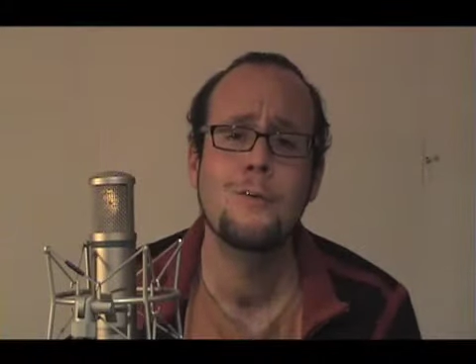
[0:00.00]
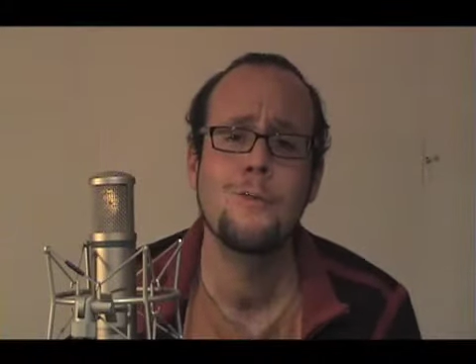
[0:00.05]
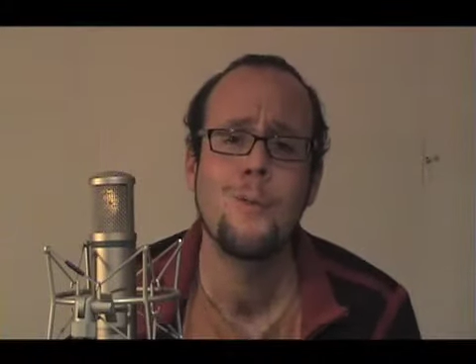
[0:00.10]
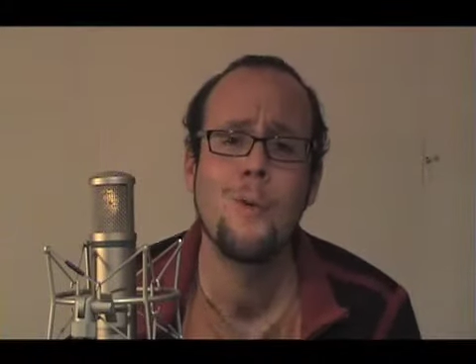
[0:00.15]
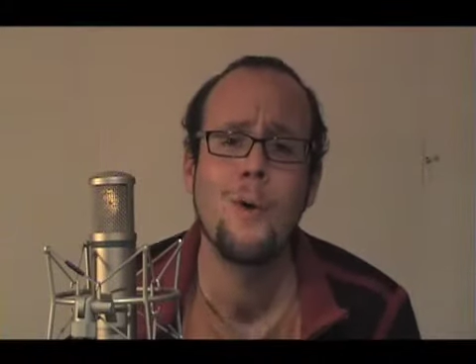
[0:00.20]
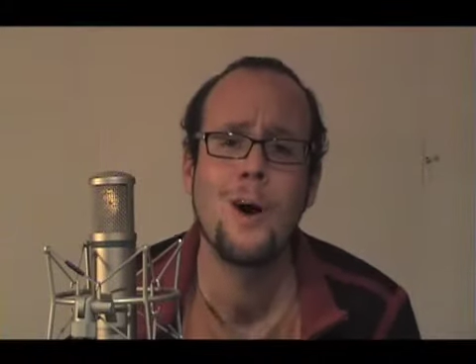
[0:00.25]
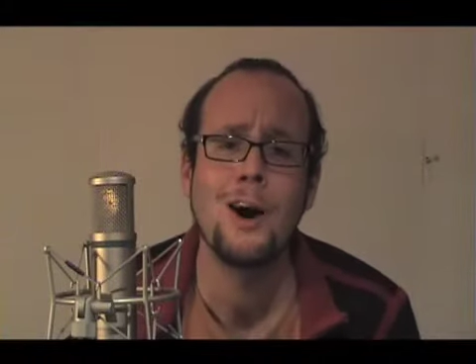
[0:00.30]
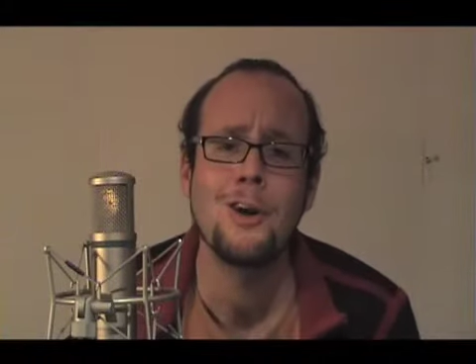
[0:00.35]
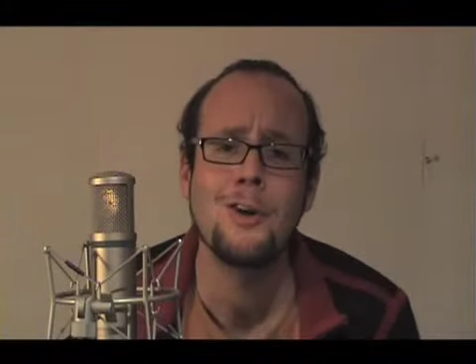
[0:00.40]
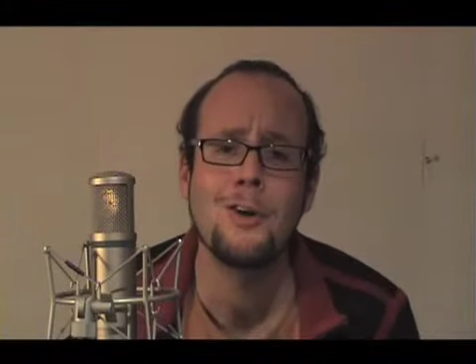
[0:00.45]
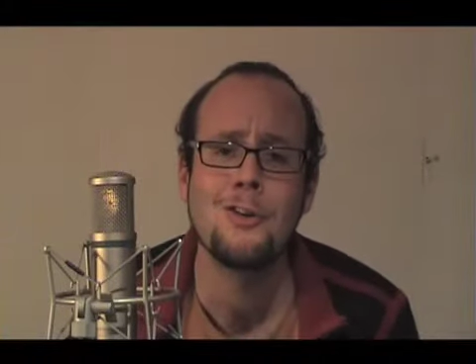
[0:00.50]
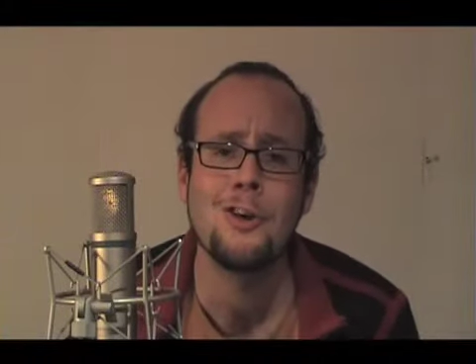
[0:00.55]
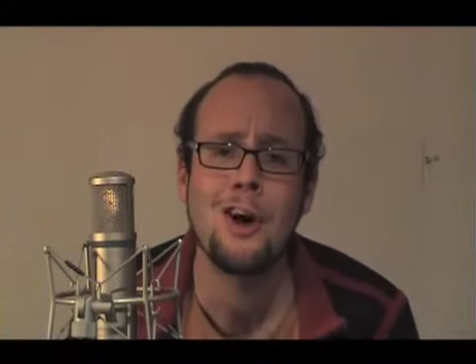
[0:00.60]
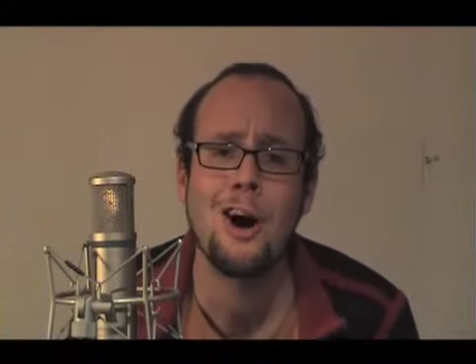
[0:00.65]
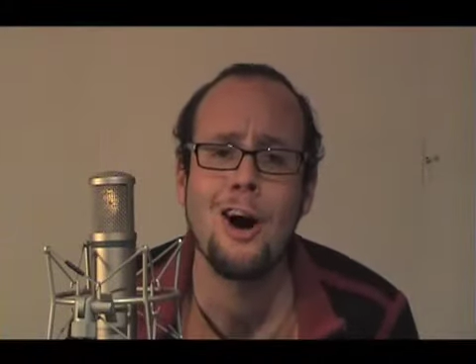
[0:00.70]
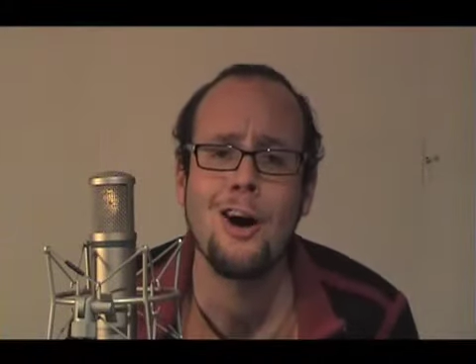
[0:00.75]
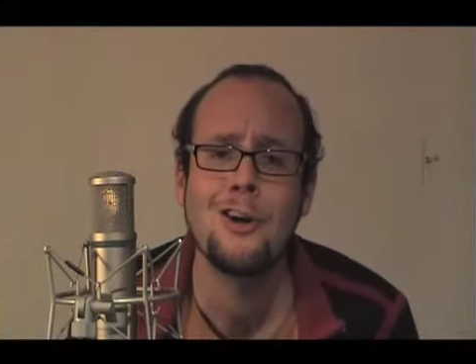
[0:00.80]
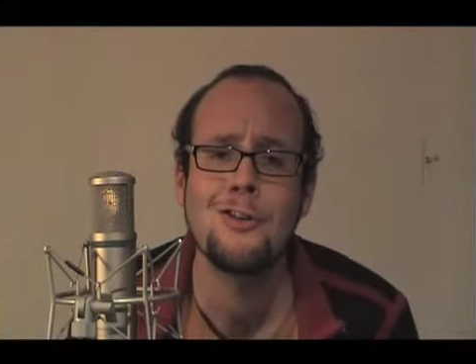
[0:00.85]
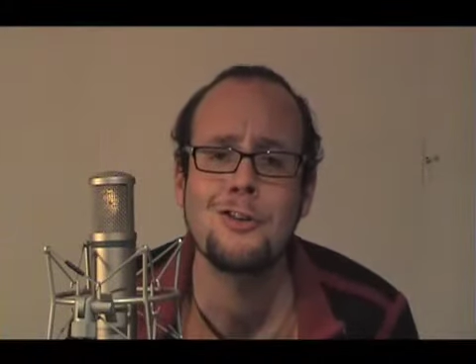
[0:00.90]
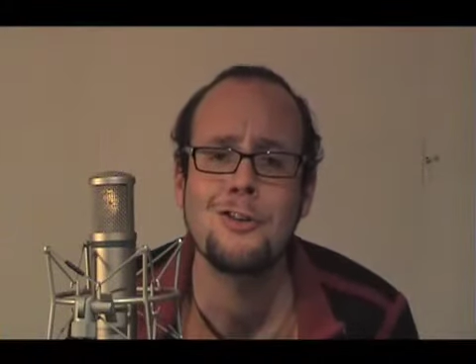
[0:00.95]
Why not
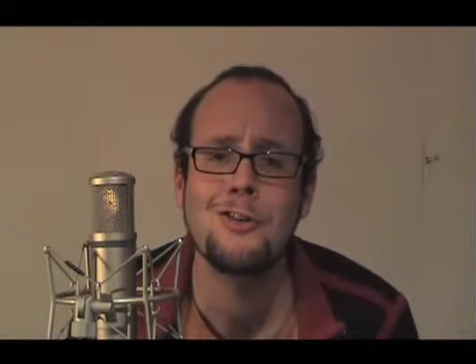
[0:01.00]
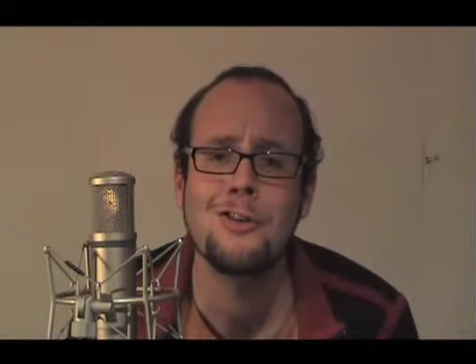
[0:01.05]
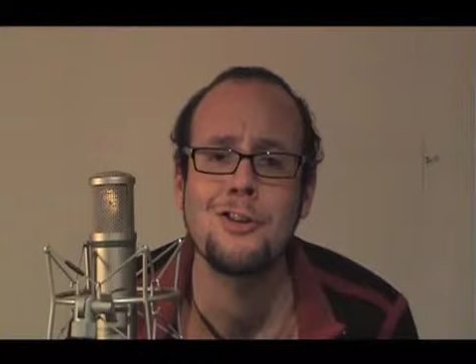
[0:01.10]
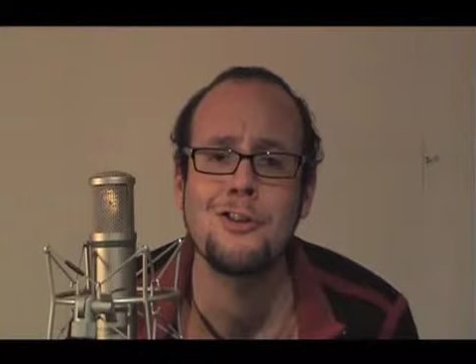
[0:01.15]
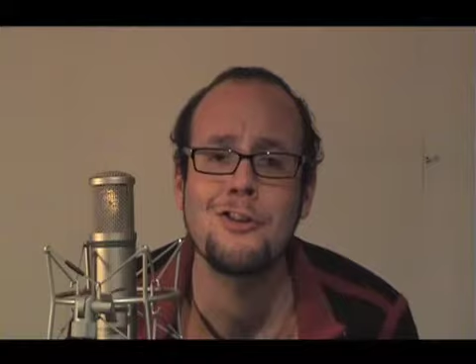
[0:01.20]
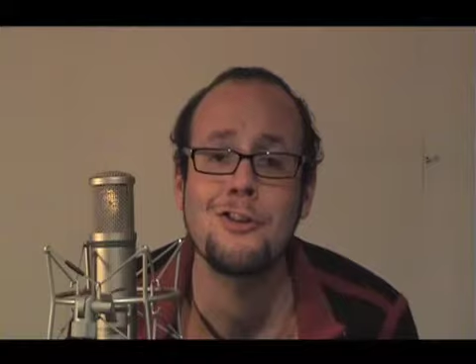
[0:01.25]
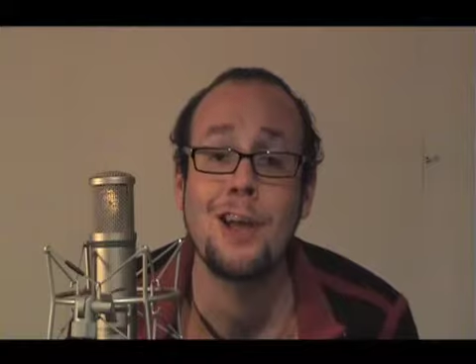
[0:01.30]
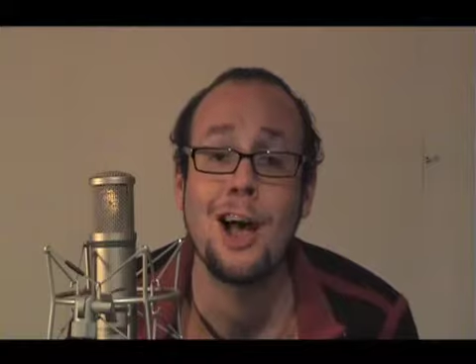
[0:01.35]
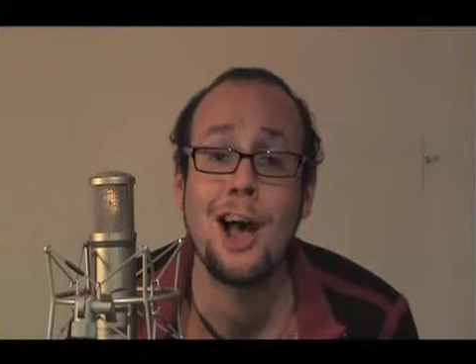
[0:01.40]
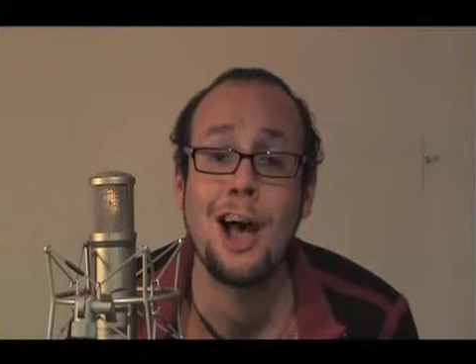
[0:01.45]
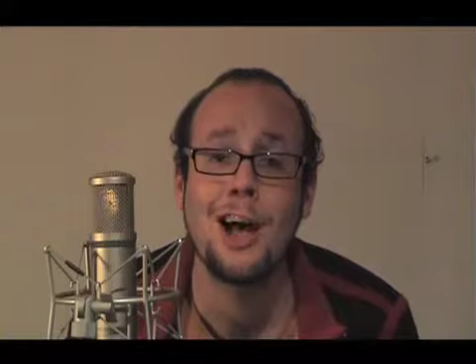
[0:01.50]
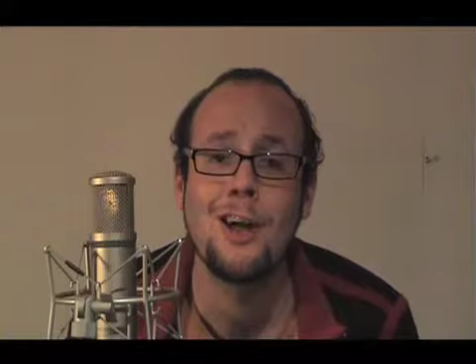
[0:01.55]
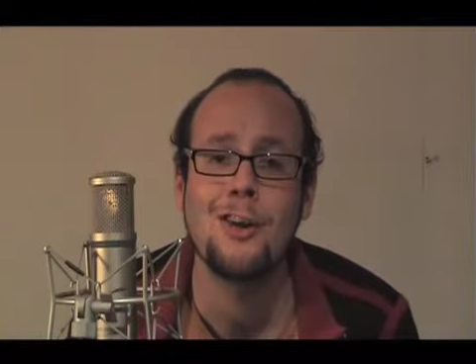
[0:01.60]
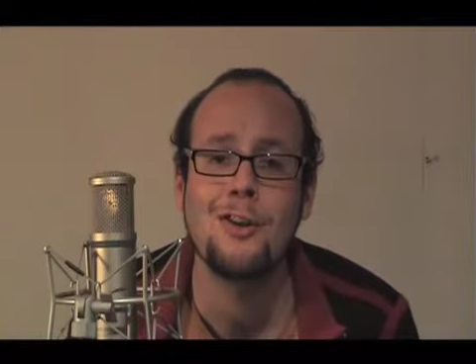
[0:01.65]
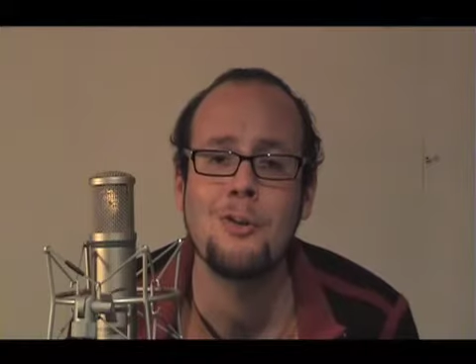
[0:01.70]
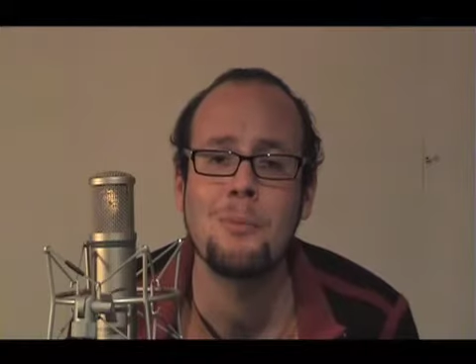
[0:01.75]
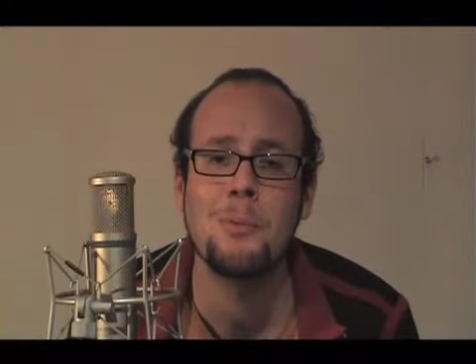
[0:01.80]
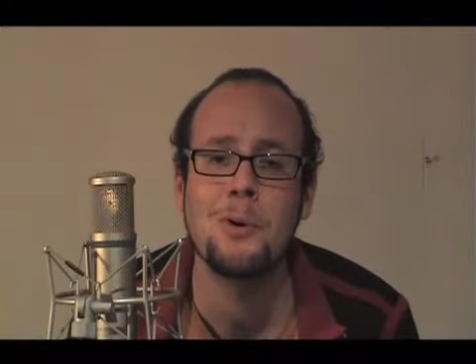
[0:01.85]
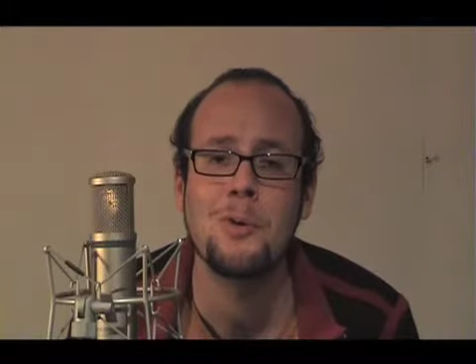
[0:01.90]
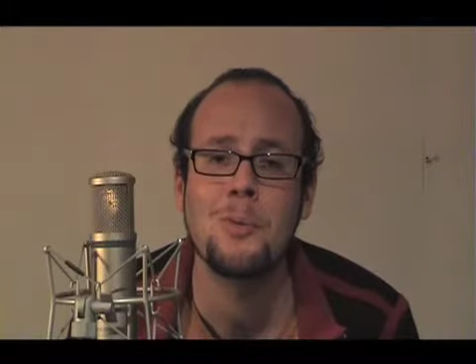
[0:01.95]
ask the
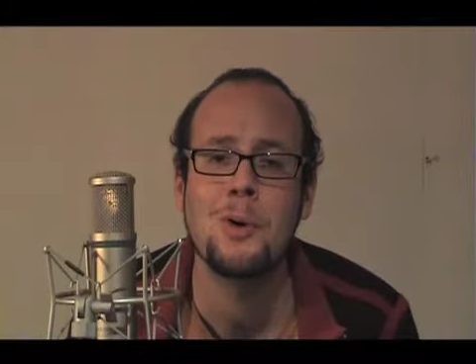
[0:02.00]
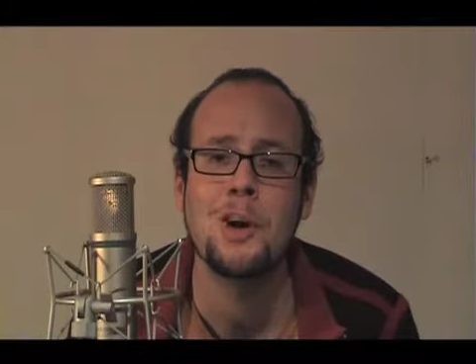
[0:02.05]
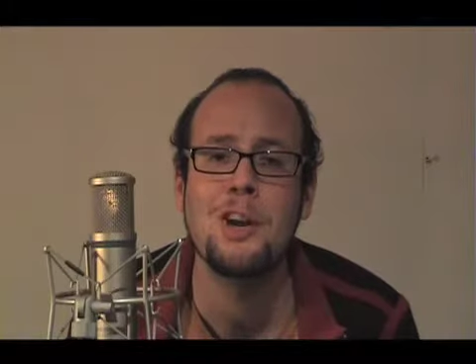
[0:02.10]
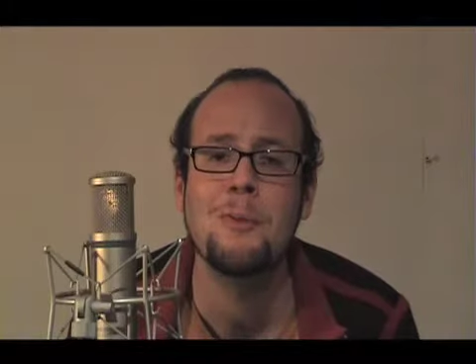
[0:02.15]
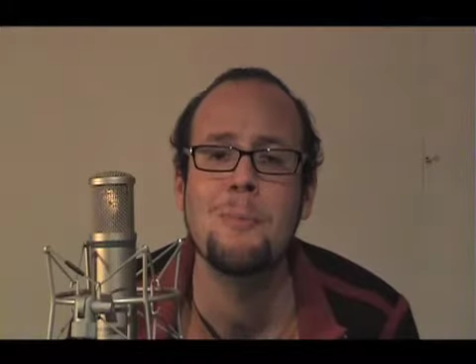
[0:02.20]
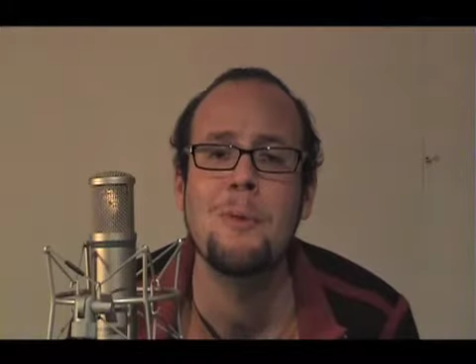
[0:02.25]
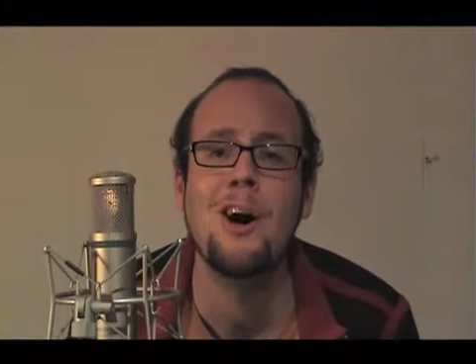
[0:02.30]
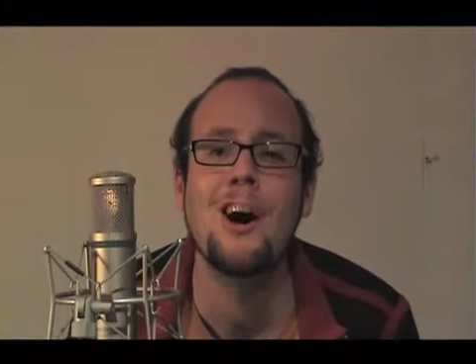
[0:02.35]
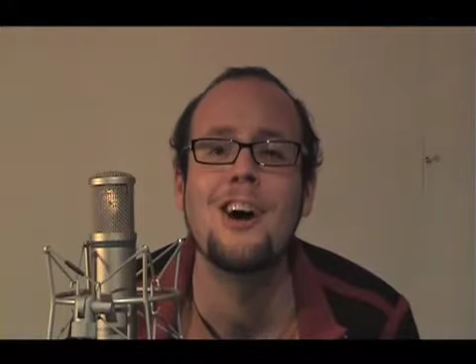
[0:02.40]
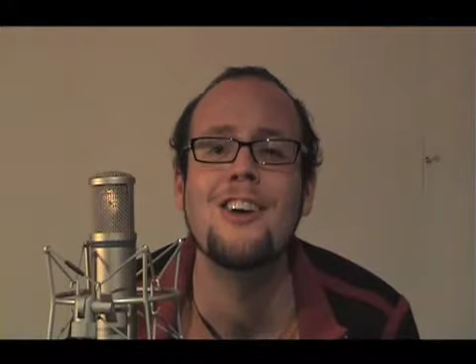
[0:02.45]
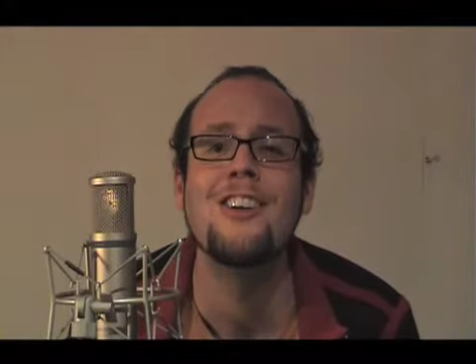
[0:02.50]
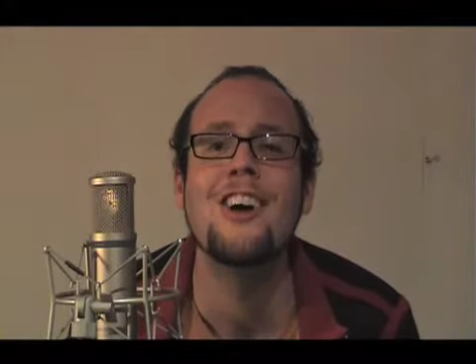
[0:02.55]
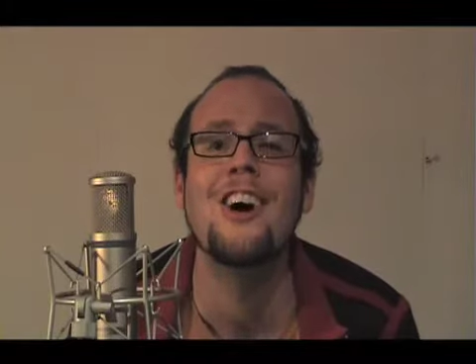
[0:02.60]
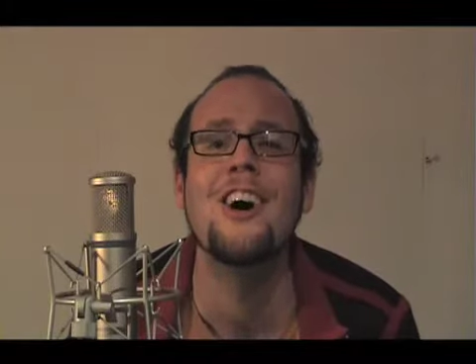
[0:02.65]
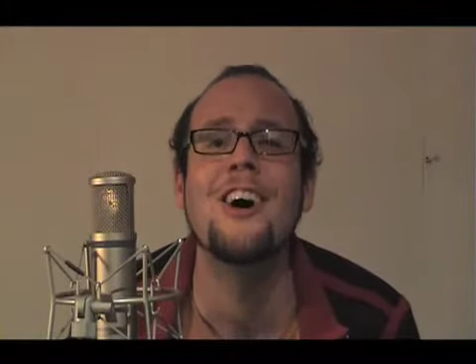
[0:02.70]
sand between my